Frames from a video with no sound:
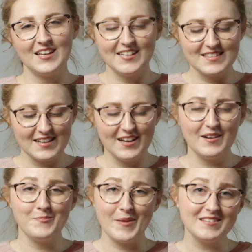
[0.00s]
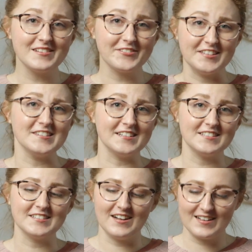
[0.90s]
It's a basically done
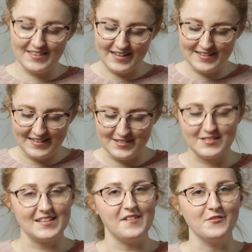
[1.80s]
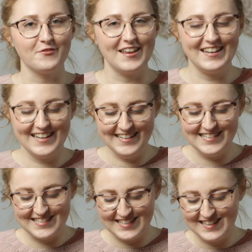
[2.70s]
sock that I just haven't
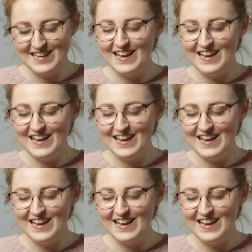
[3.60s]
finished.